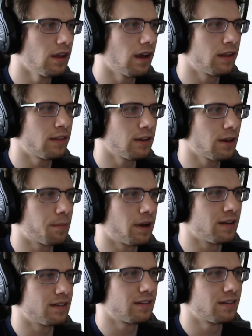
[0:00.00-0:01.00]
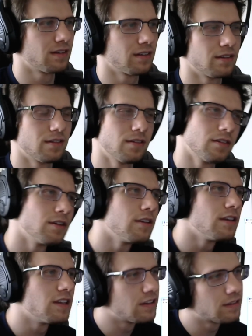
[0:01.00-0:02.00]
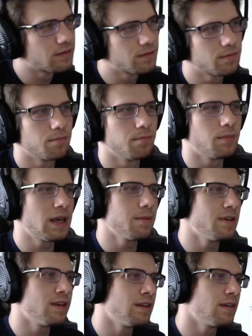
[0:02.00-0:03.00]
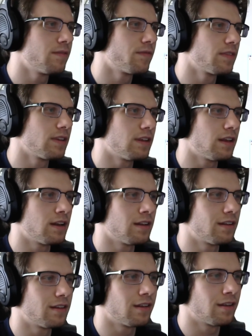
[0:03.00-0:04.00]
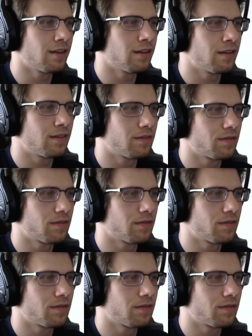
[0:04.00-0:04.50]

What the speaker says: think I might maybe get into